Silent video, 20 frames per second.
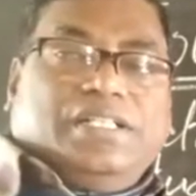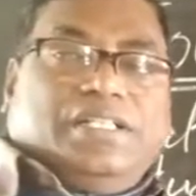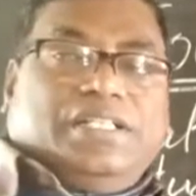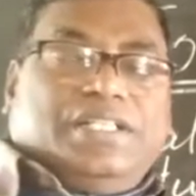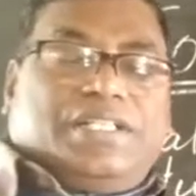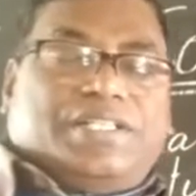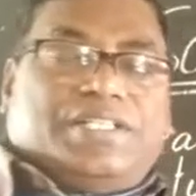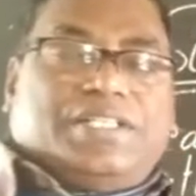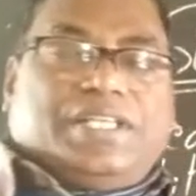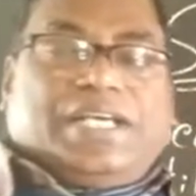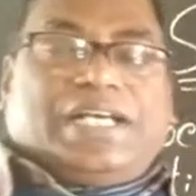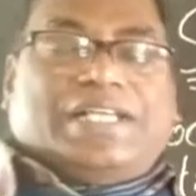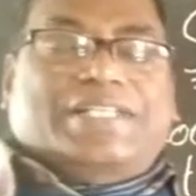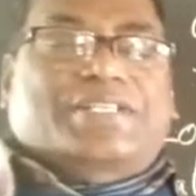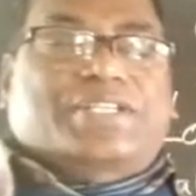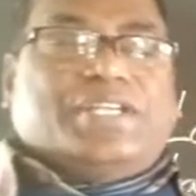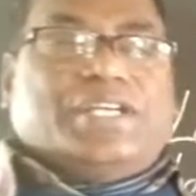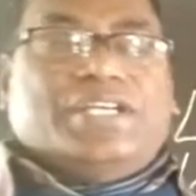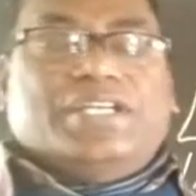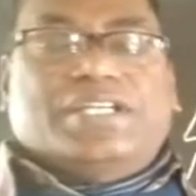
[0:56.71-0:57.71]
its
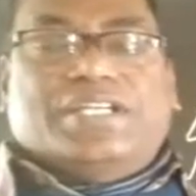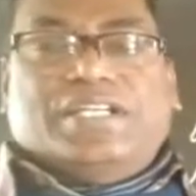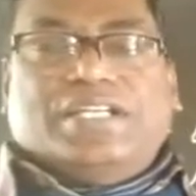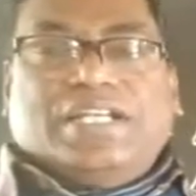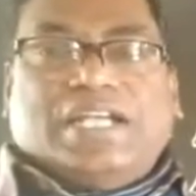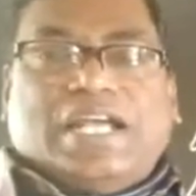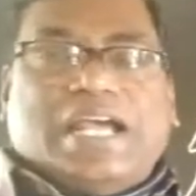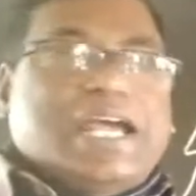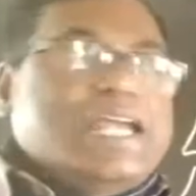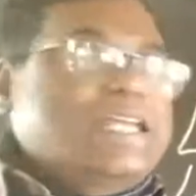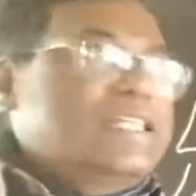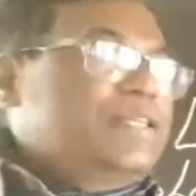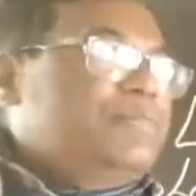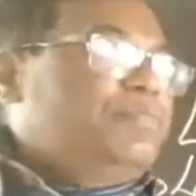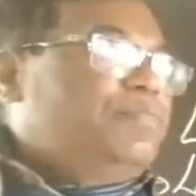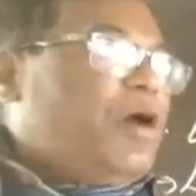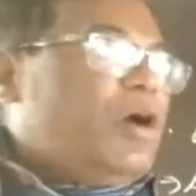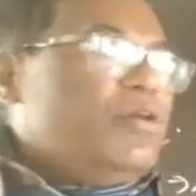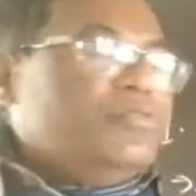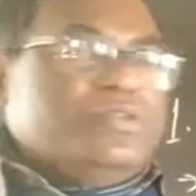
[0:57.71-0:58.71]
extent, and the
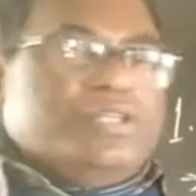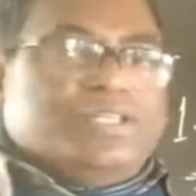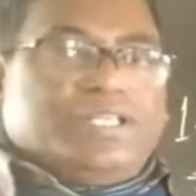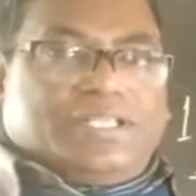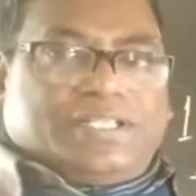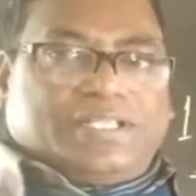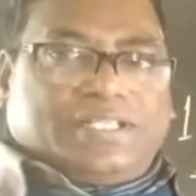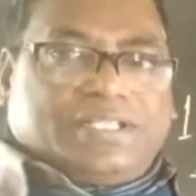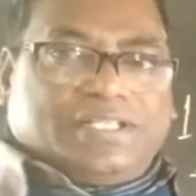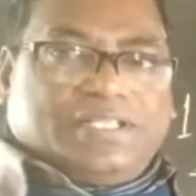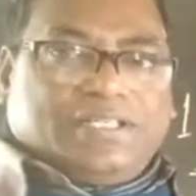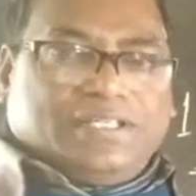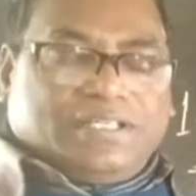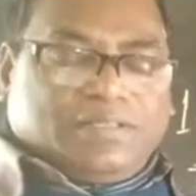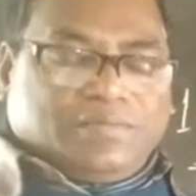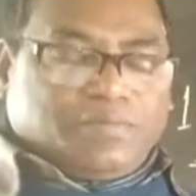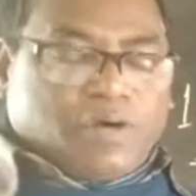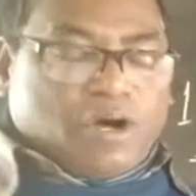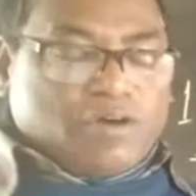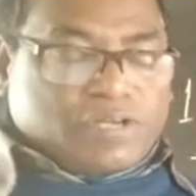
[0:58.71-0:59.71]
boundaries,
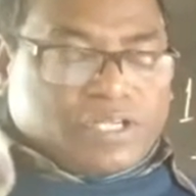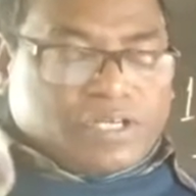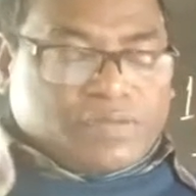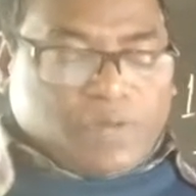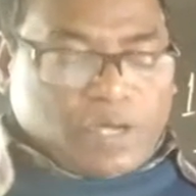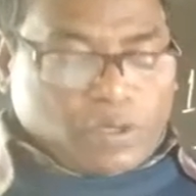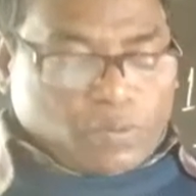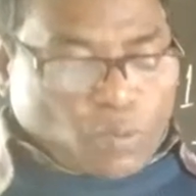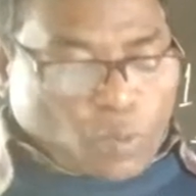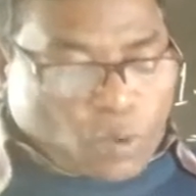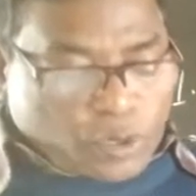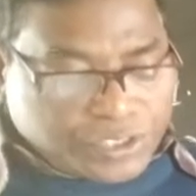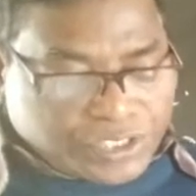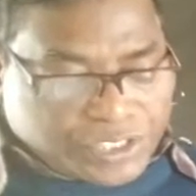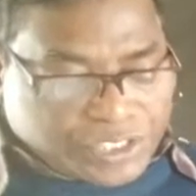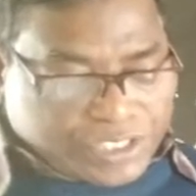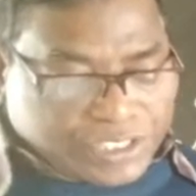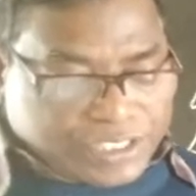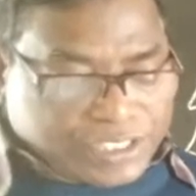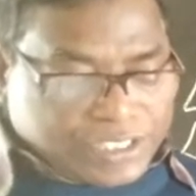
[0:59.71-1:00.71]
bounded by
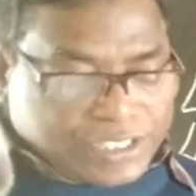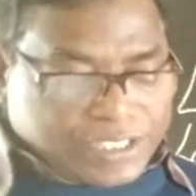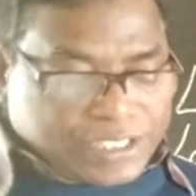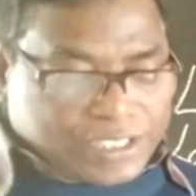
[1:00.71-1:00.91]
what,